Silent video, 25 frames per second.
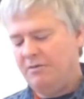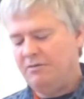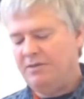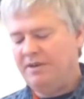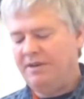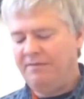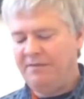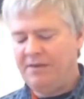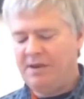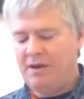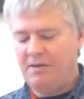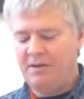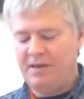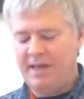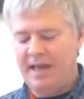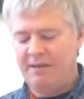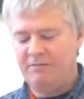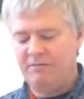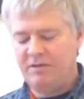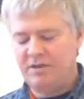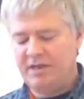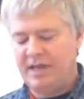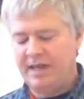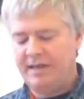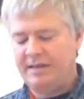difficult
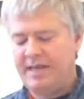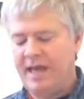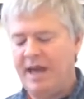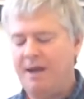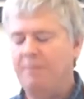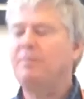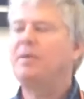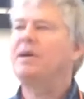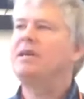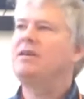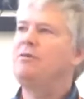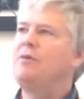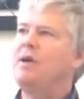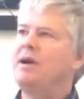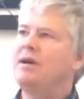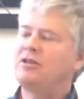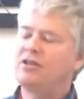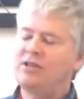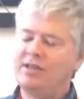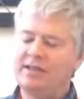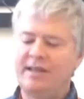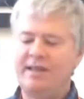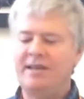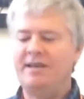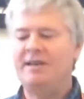language like that, but you
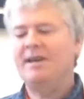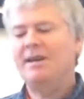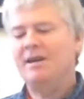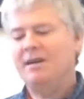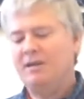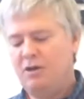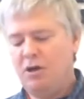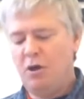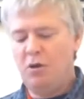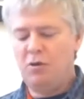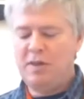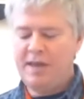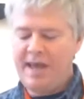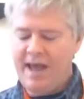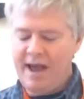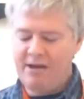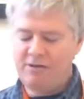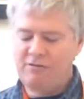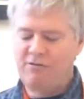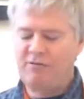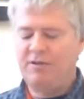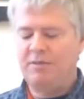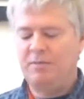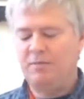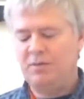actually know the
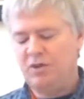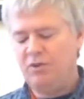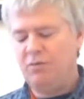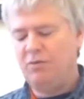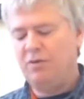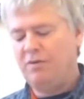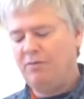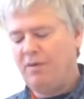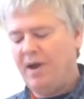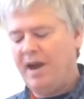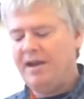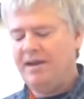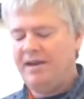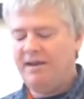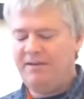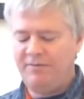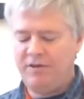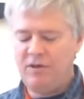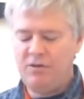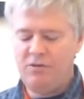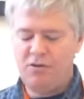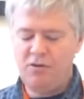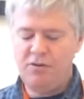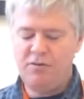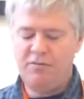algorithms you would write if
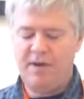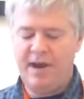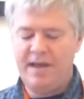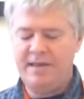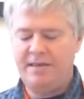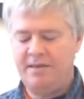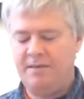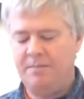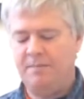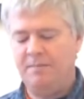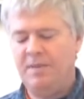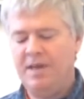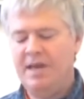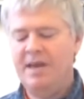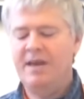you could write them.